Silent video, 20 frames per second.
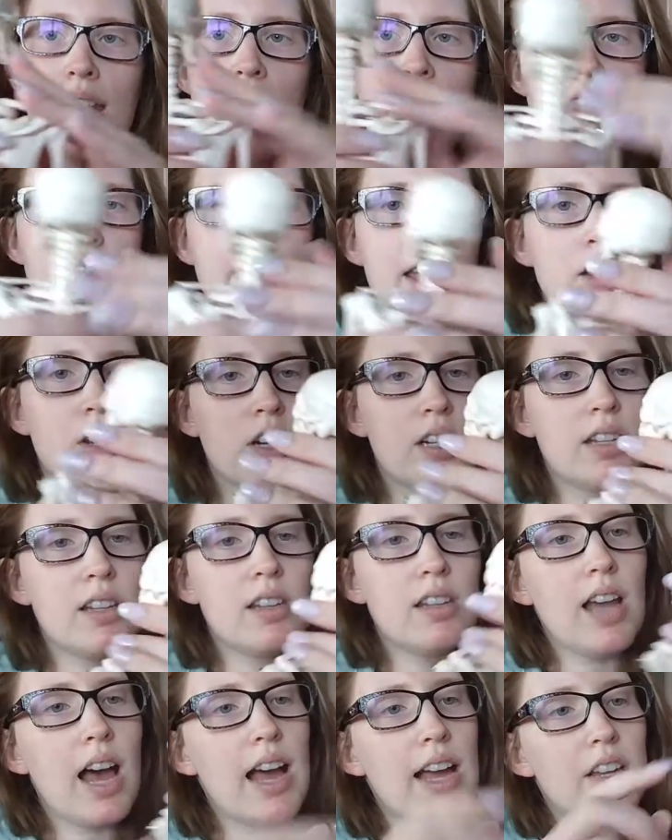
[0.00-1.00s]
And then your
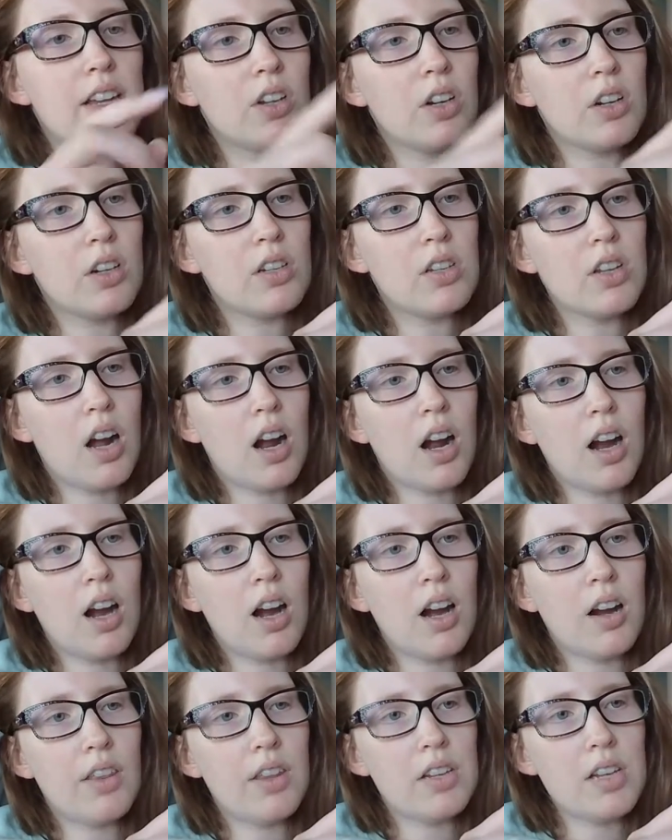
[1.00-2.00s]
incisors
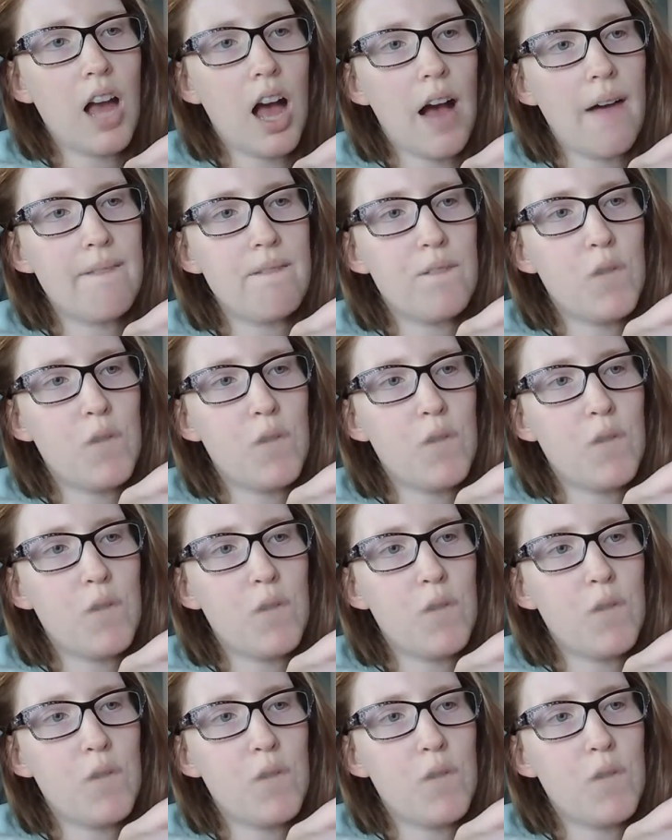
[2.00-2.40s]
are the top